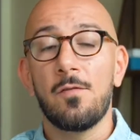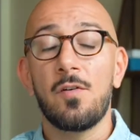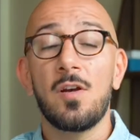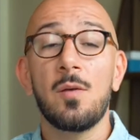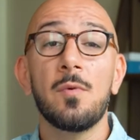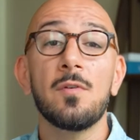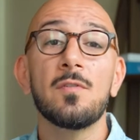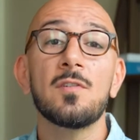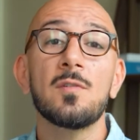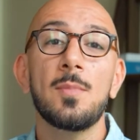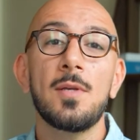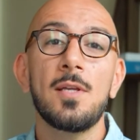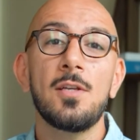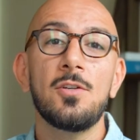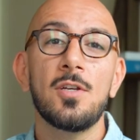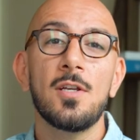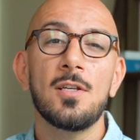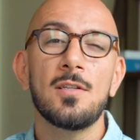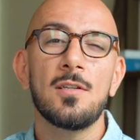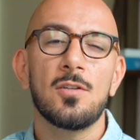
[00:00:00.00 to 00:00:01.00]
Freedom of
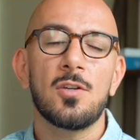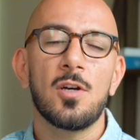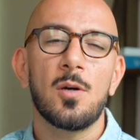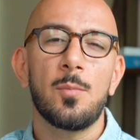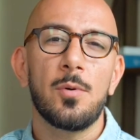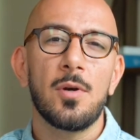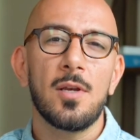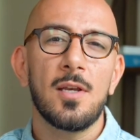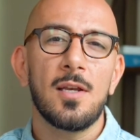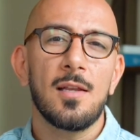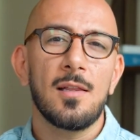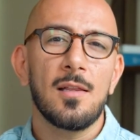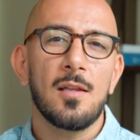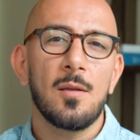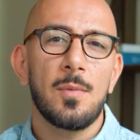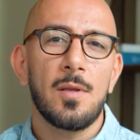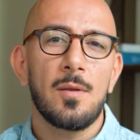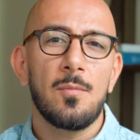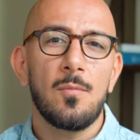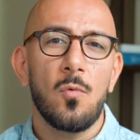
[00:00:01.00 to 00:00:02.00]
speech is interpreted a
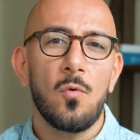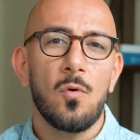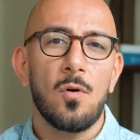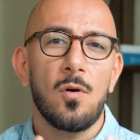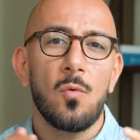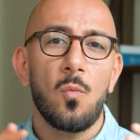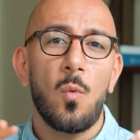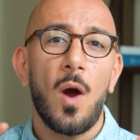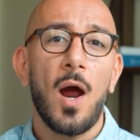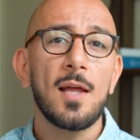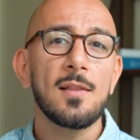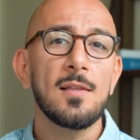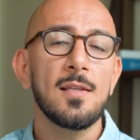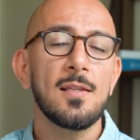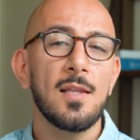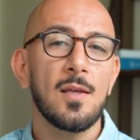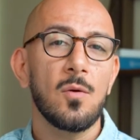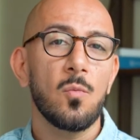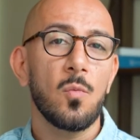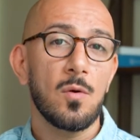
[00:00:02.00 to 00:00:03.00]
little bit more widely
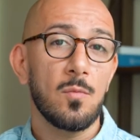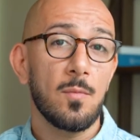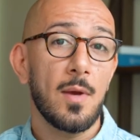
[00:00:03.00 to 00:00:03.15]
than one